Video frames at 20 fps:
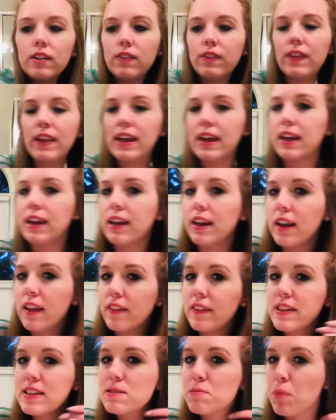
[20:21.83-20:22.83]
Then,
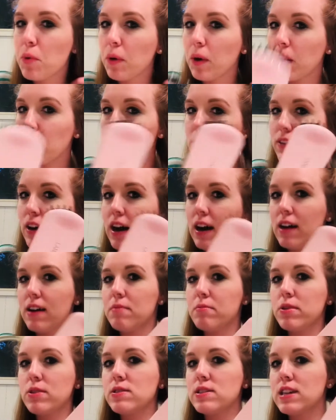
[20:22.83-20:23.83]
at this point, we've
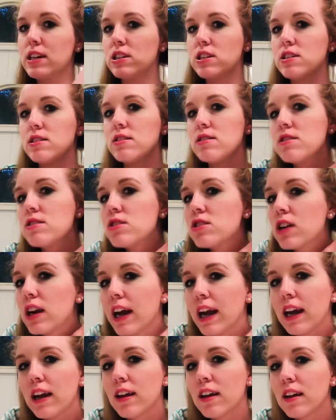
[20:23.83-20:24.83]
got most sections
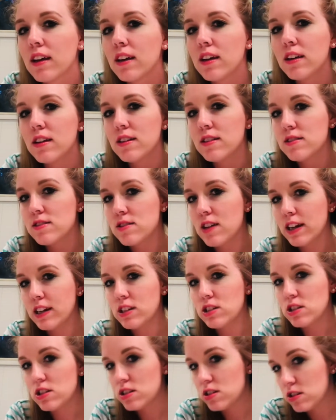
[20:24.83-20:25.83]
straight, so I
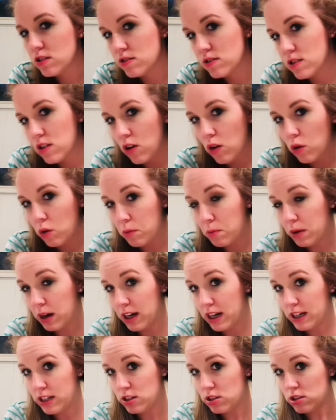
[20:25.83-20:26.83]
can just use the whole
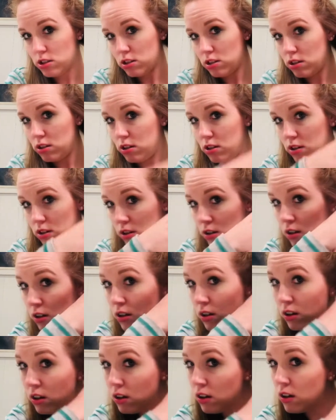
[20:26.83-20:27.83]
brush,
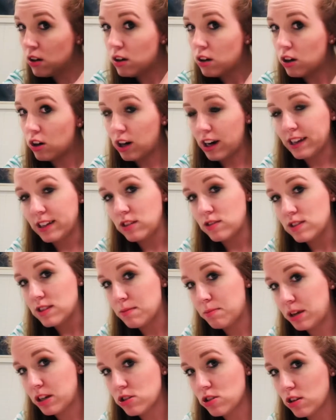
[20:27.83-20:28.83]
or I can use
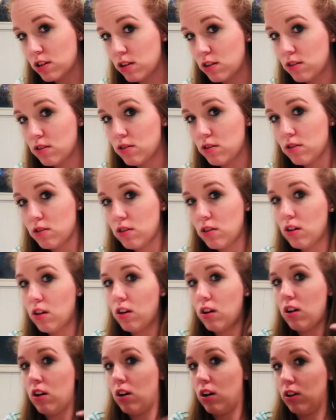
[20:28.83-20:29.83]
the brush on
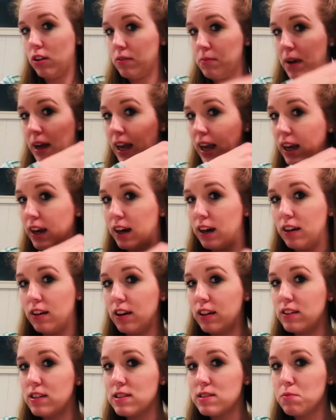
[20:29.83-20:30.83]
all of my hair
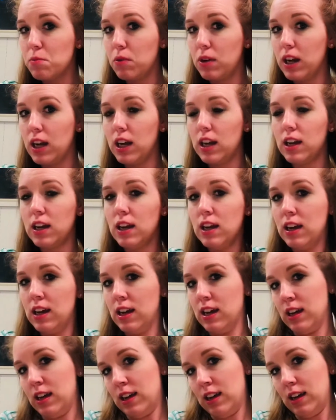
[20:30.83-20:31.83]
at this point.
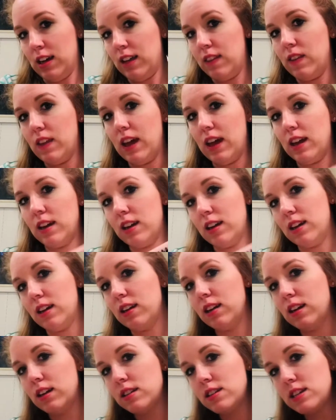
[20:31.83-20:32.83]
And then,
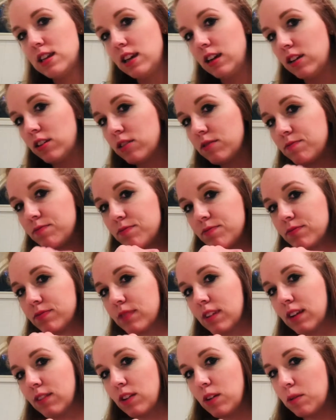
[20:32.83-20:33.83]
two,
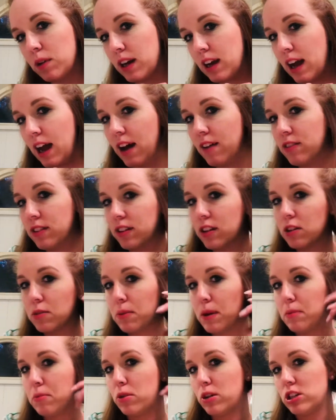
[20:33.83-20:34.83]
if you want to have a little
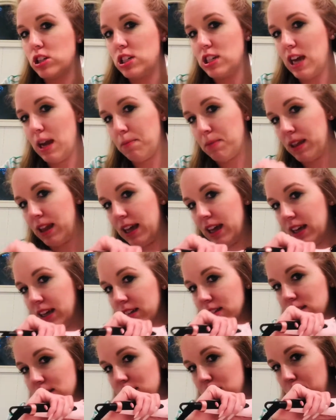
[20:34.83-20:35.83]
bit more shape at the
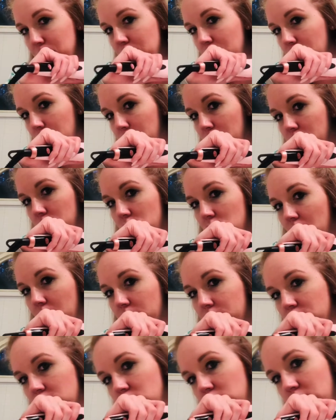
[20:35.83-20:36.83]
ends, depending what you're trying
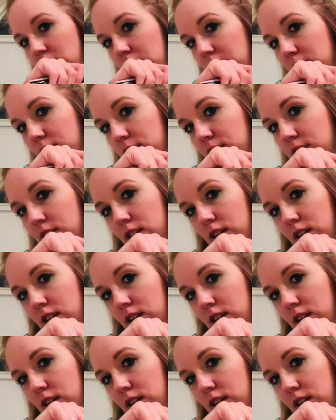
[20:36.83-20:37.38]
to achieve,